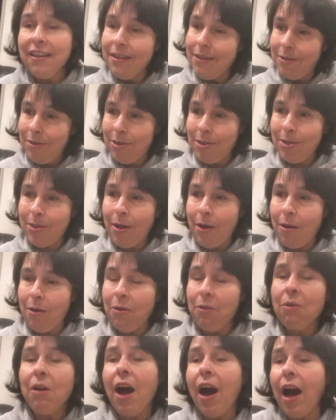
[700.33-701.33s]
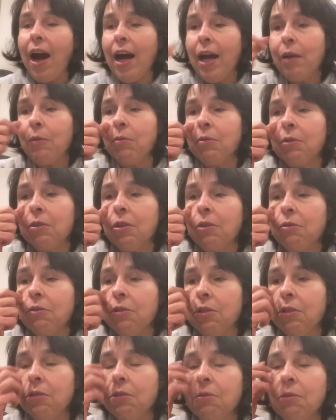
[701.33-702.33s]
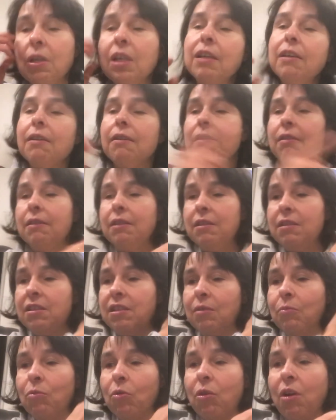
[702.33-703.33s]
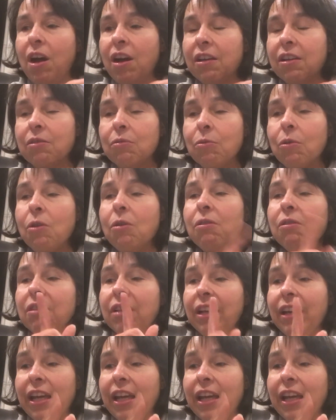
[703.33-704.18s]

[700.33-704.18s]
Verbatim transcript: so I will go do some rock and roll.